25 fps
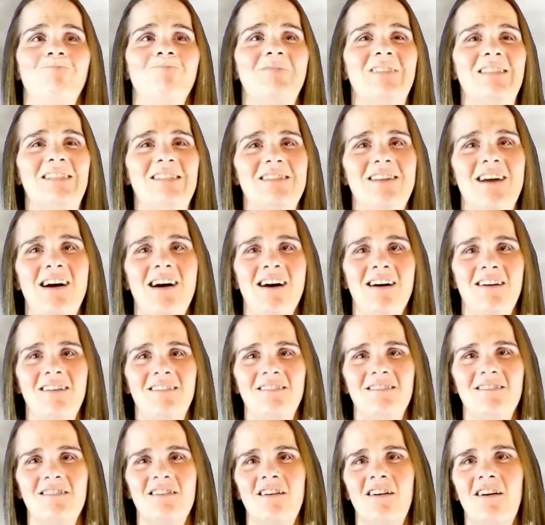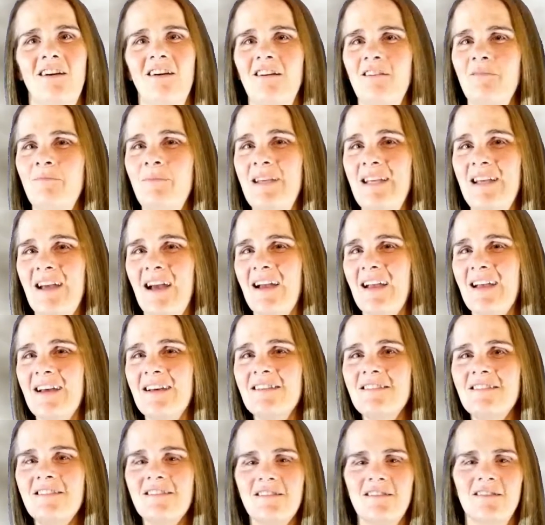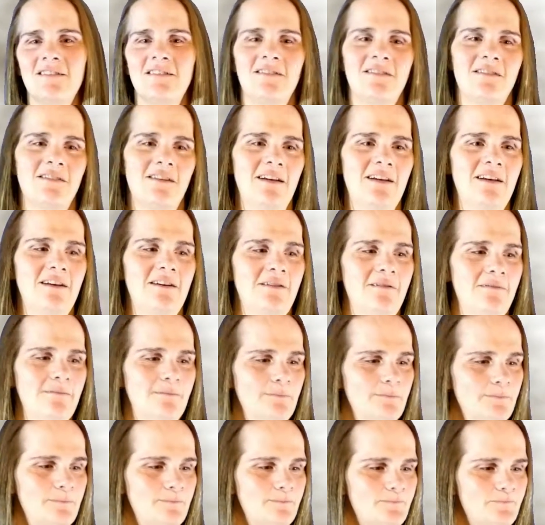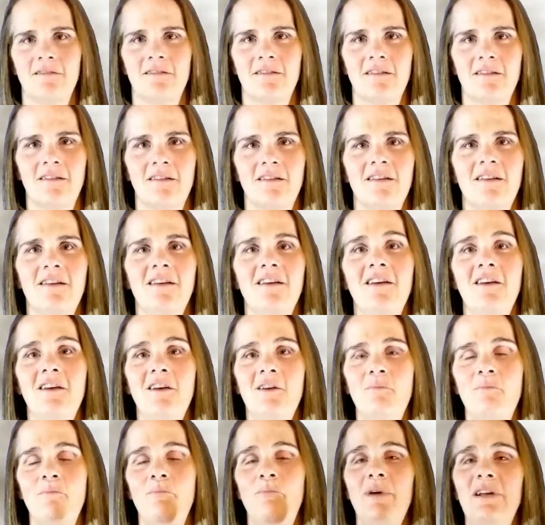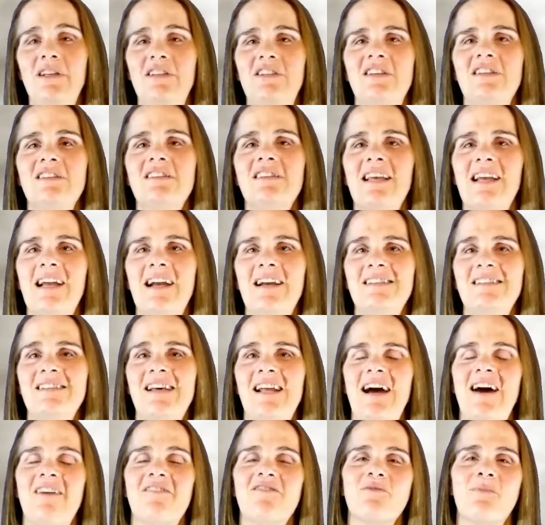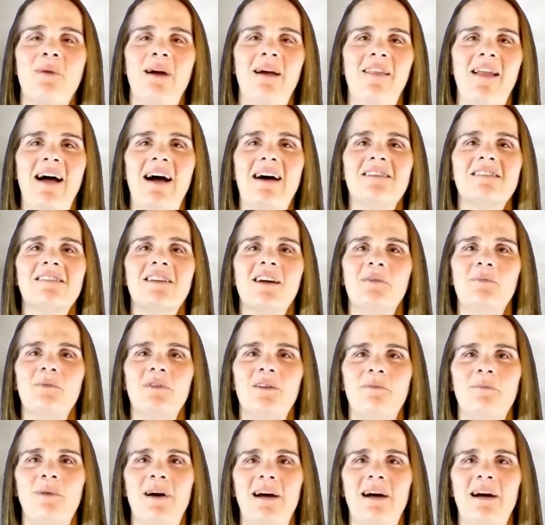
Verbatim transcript: it's not hurting me, I guess. Um, but just like I said after my last couple of